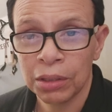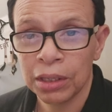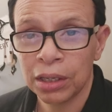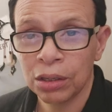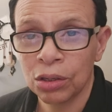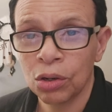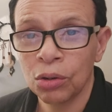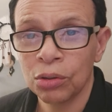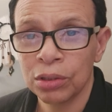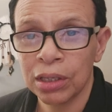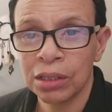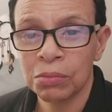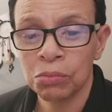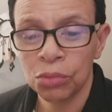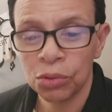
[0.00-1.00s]

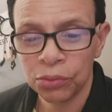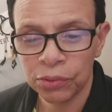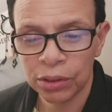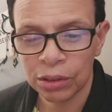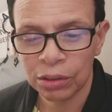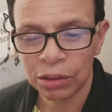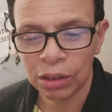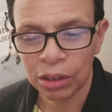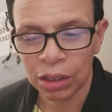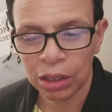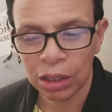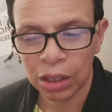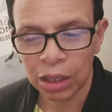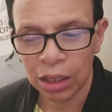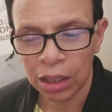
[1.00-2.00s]
They're moving
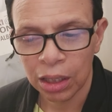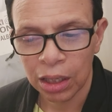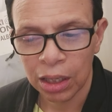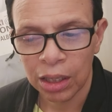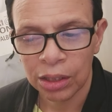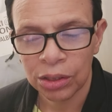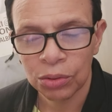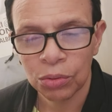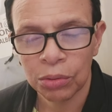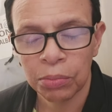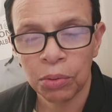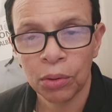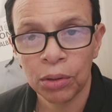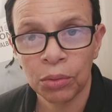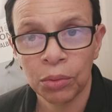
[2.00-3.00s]
to a
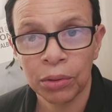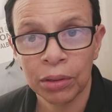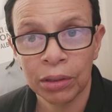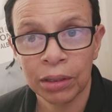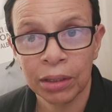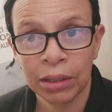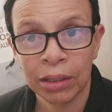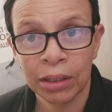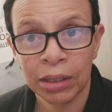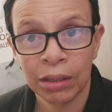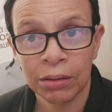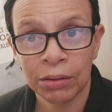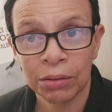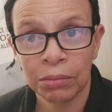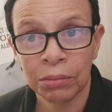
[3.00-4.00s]
point where
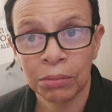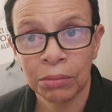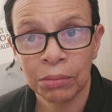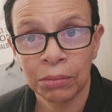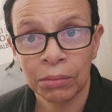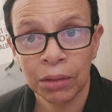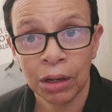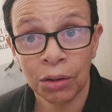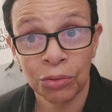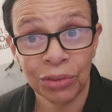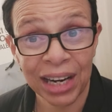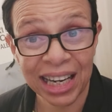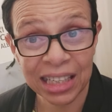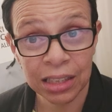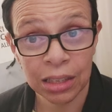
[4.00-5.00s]
they're
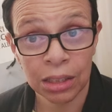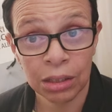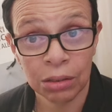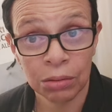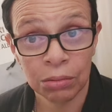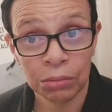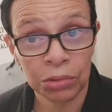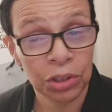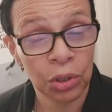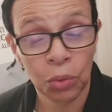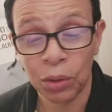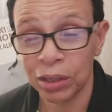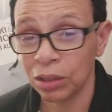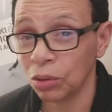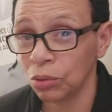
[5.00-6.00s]
harassing you. You don't
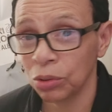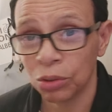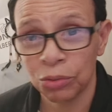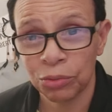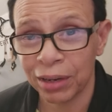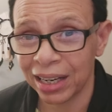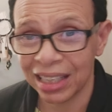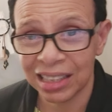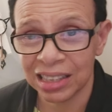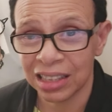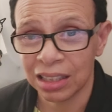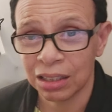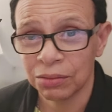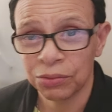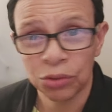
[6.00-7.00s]
want to go on
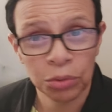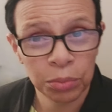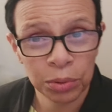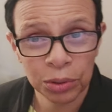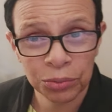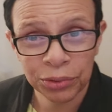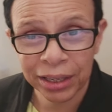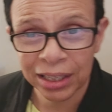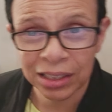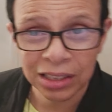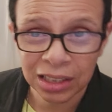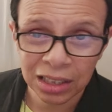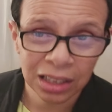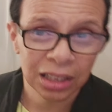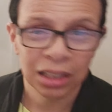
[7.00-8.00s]
harassing, verbal
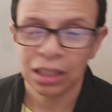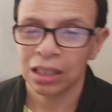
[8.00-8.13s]
harassing.